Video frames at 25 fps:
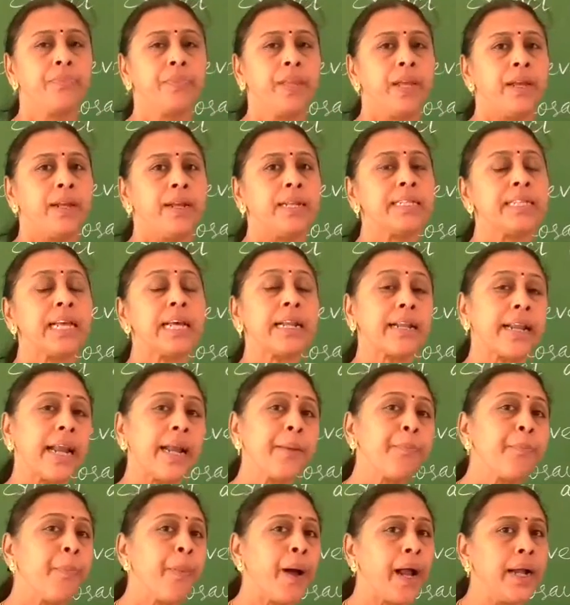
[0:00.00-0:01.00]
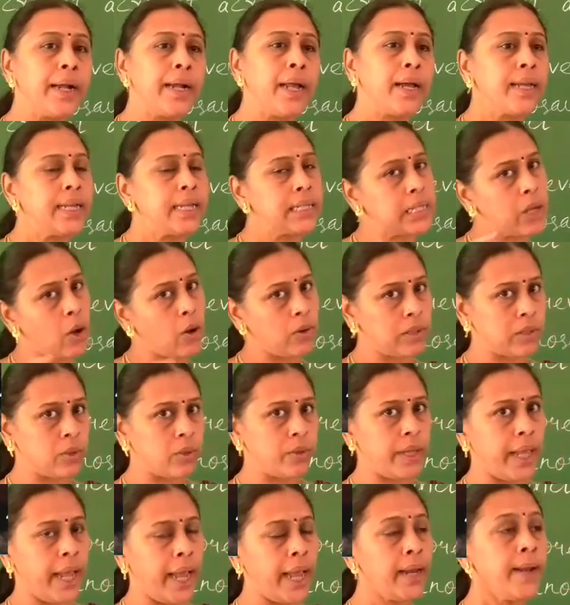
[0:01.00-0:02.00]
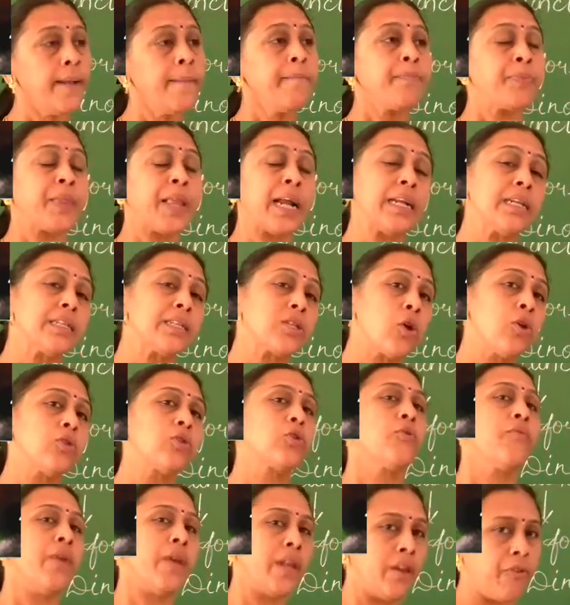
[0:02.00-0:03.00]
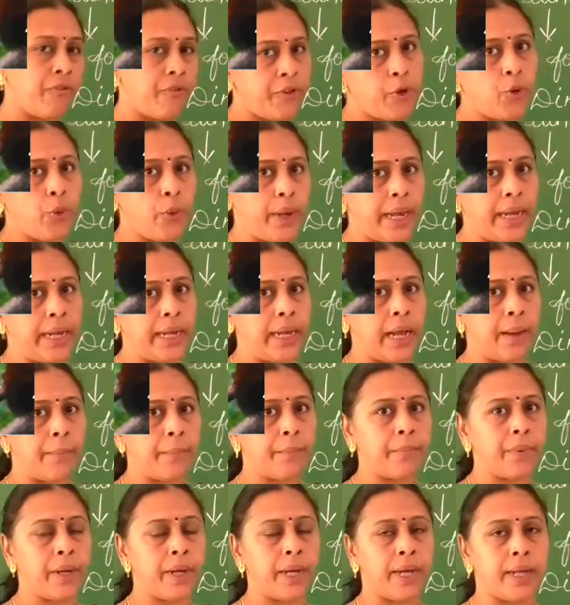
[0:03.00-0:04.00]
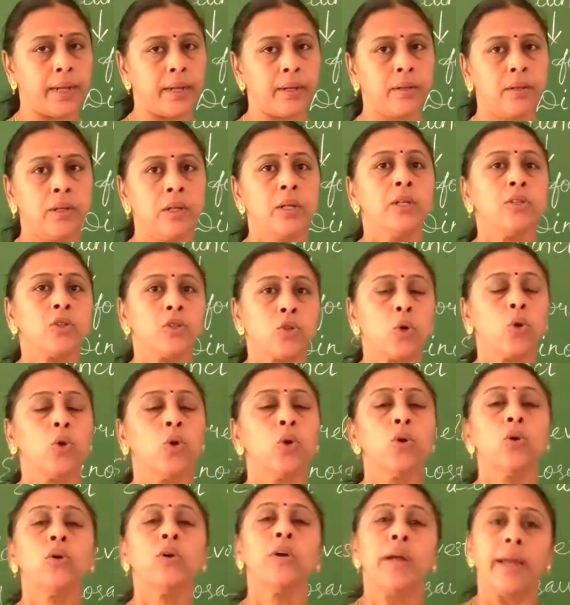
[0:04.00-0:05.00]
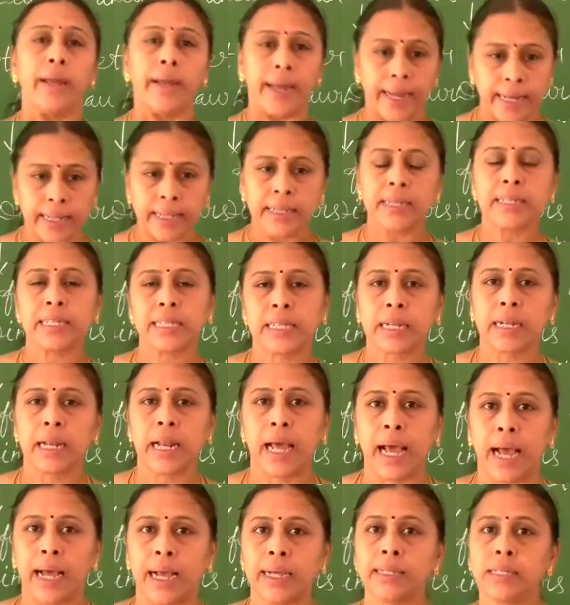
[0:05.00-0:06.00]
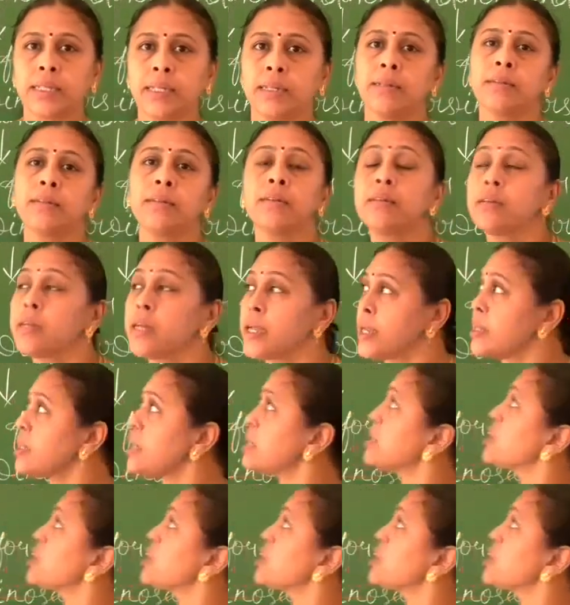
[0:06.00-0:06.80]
It is a red panda is also there. That is also very few in number. So in this class, in this